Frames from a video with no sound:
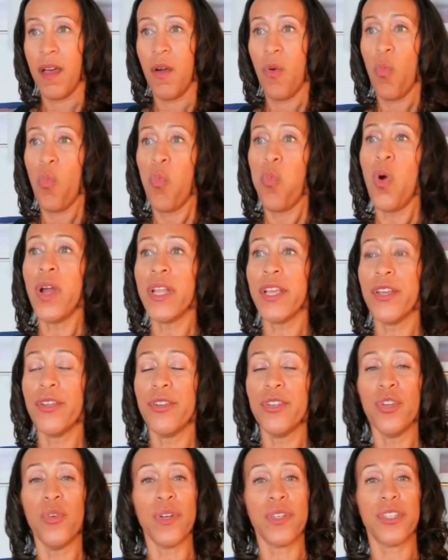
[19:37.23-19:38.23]
What are
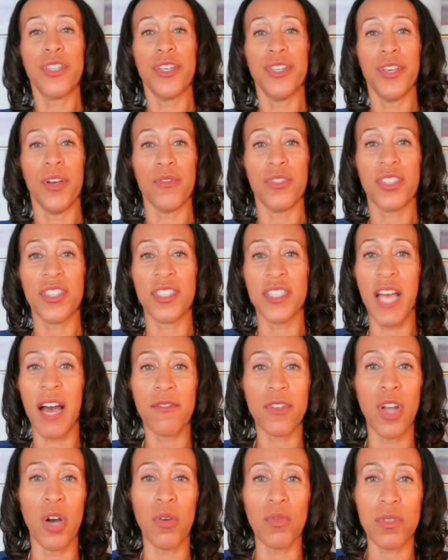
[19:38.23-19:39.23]
you doing to
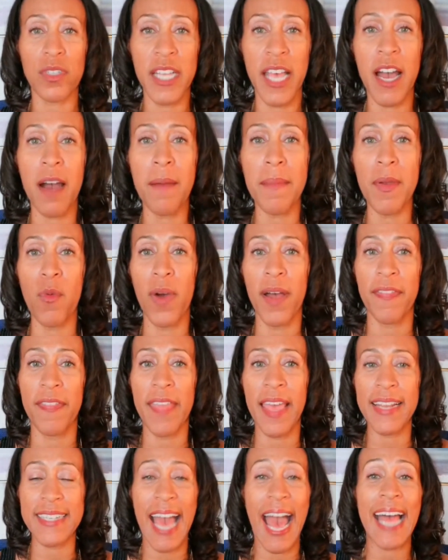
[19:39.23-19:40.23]
yourself? Don't tell me what
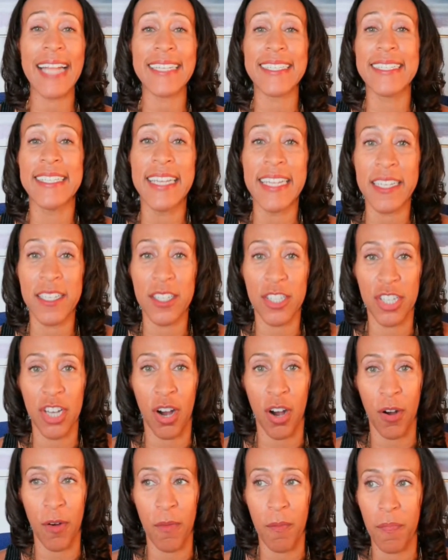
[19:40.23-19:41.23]
I did it,
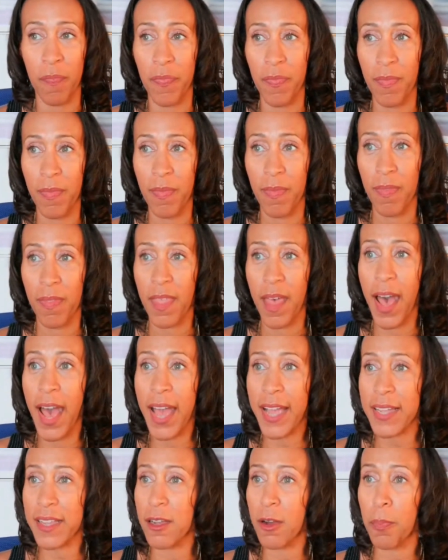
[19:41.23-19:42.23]
y'all.
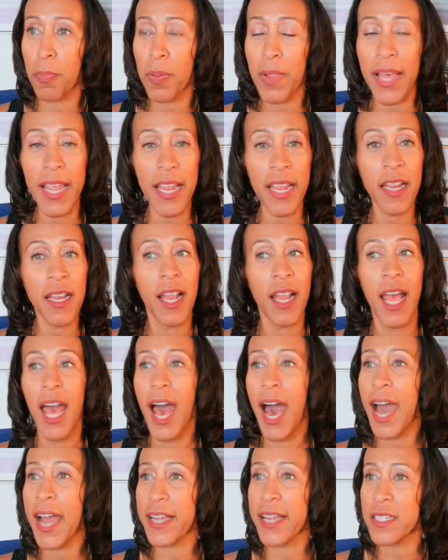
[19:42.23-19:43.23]
I can complain.
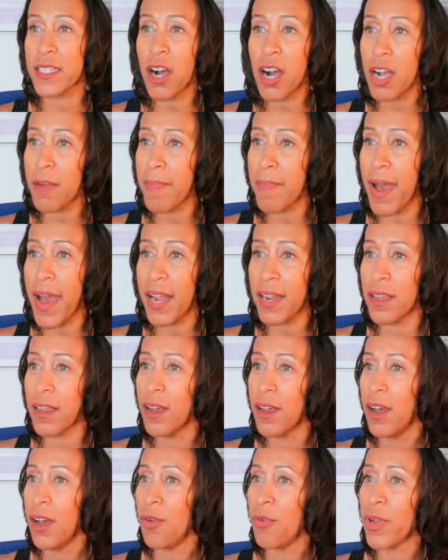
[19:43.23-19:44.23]
I can talk about it.
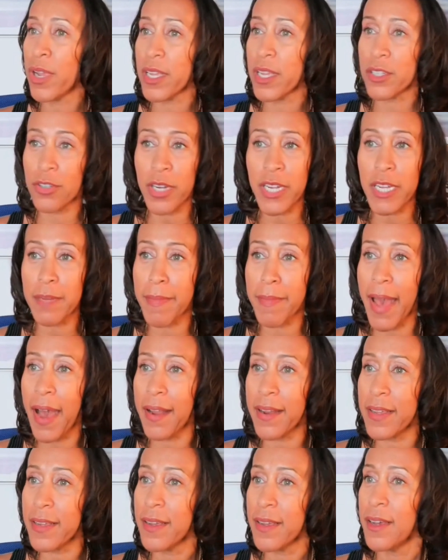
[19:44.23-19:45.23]
We can drink
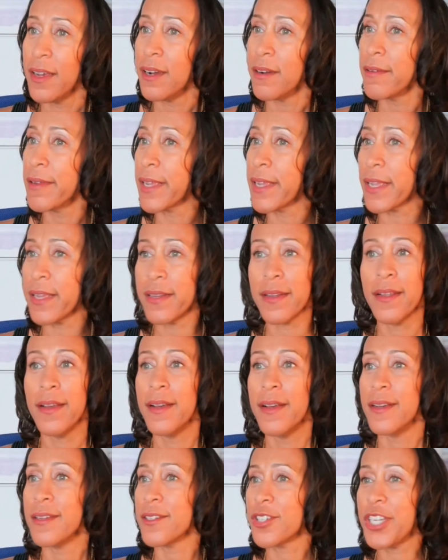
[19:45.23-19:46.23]
about it. We can
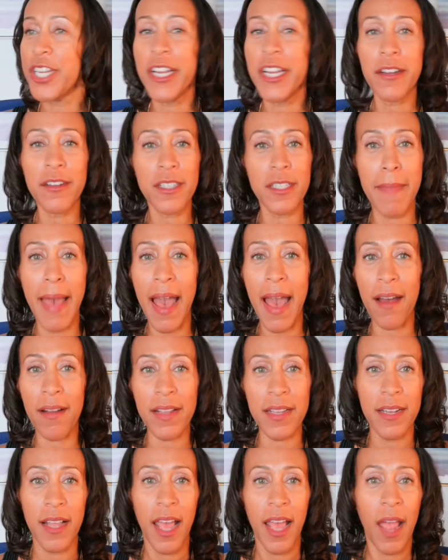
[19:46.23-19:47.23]
cheers about
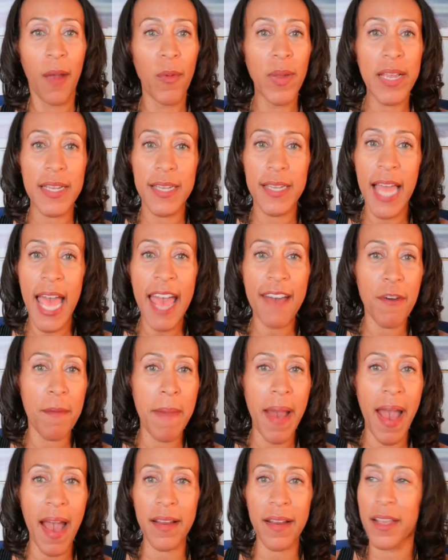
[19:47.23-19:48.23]
it. And we can laugh
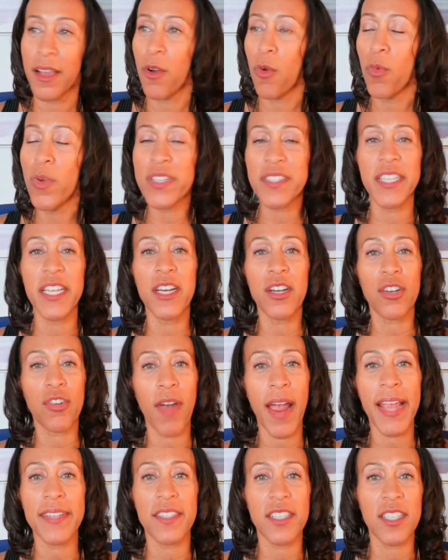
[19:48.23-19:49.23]
about it. We still
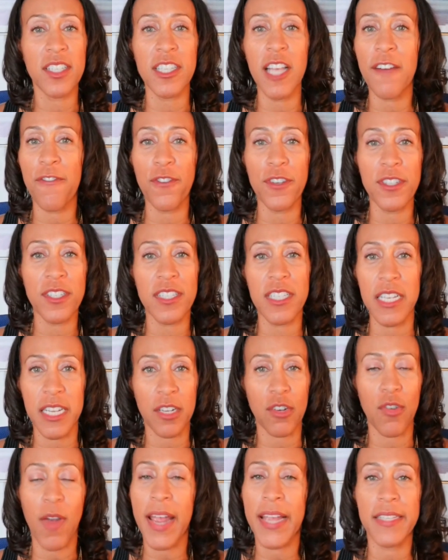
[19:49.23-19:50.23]
crazy, suffering,
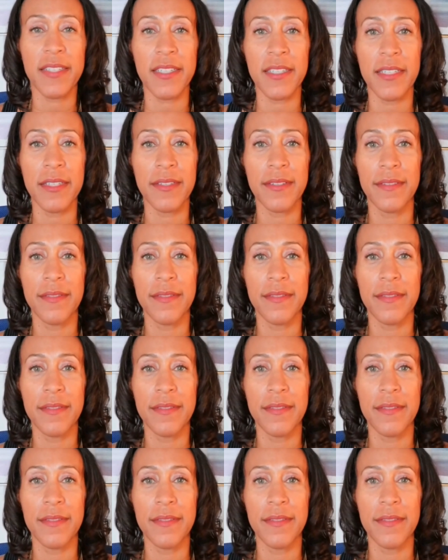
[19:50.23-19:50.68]
sick, crazy.